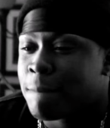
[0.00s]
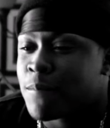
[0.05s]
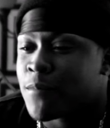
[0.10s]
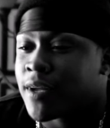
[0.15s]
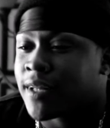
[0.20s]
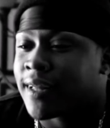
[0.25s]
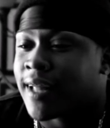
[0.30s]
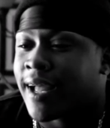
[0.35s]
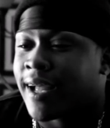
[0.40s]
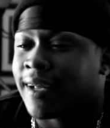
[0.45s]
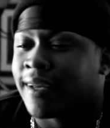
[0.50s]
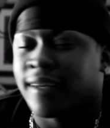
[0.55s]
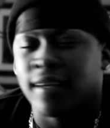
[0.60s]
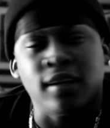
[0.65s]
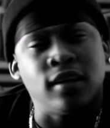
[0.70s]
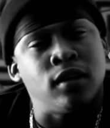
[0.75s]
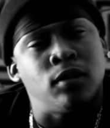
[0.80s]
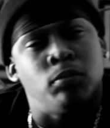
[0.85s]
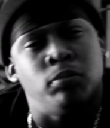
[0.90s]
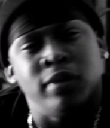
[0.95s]
Me like, yeah,
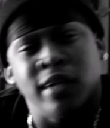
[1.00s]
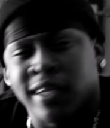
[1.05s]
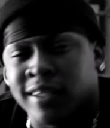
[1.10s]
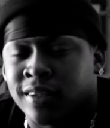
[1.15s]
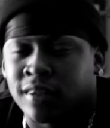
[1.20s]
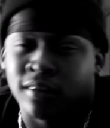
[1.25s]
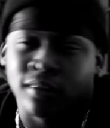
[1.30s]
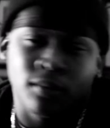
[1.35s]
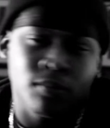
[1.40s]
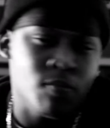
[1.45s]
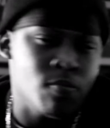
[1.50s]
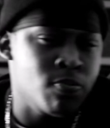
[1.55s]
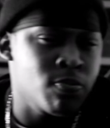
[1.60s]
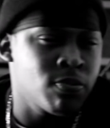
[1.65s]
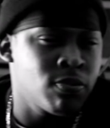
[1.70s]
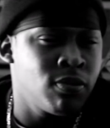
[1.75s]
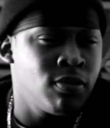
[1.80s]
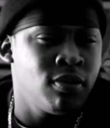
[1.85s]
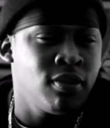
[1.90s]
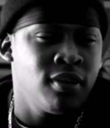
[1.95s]
the blessing.
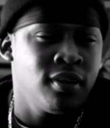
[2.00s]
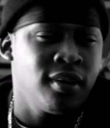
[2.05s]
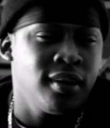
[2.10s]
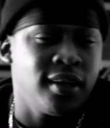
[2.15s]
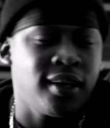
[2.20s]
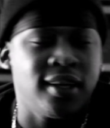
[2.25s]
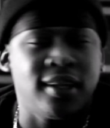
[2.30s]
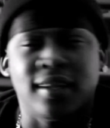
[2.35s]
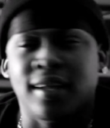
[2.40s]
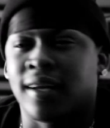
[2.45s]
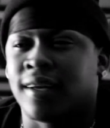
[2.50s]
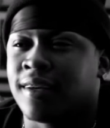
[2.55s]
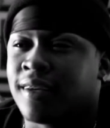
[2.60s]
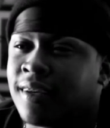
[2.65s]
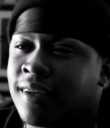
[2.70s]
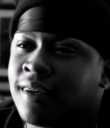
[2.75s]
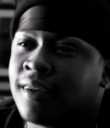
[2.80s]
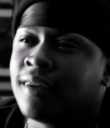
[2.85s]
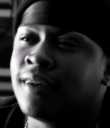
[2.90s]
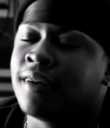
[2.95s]
He like, yeah,